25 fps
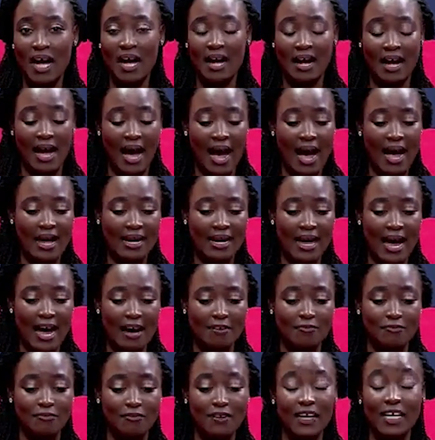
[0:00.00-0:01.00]
can
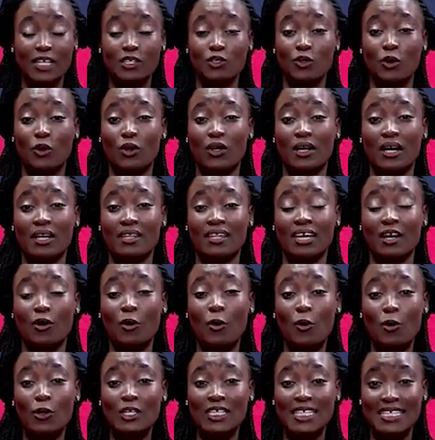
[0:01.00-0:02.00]
affect, or the
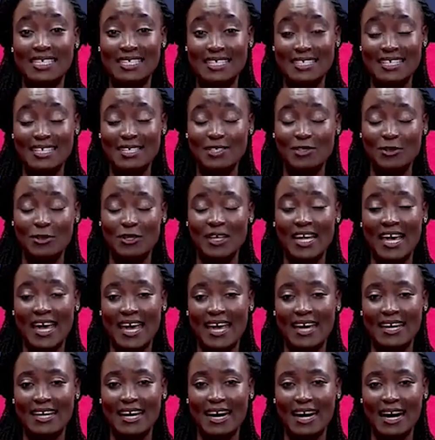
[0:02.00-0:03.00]
cold season
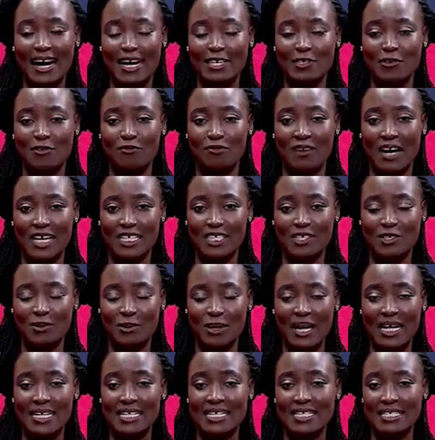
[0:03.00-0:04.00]
and
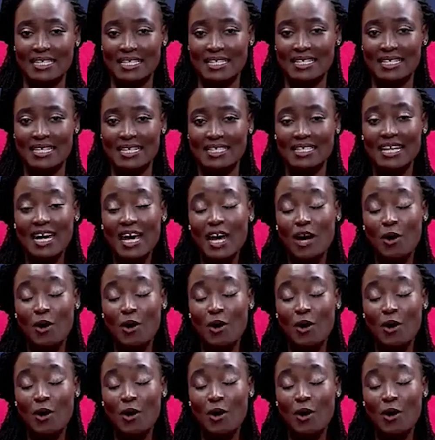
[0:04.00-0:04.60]
cardiovascular diseases.